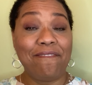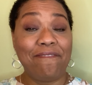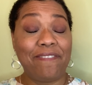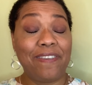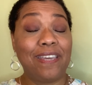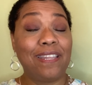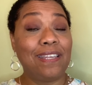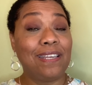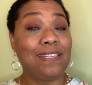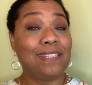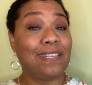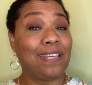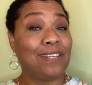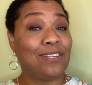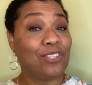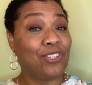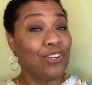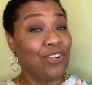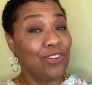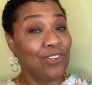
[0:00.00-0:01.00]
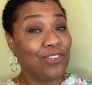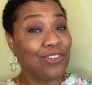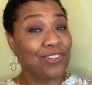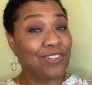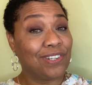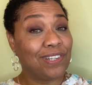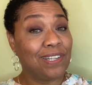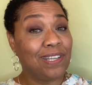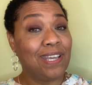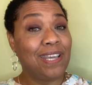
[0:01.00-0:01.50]
feelings in
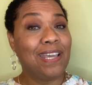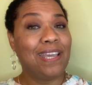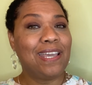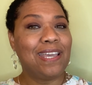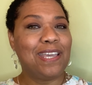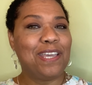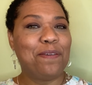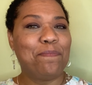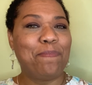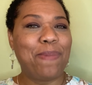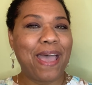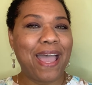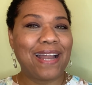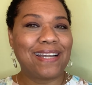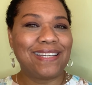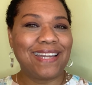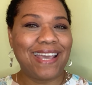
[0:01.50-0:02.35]
turn impact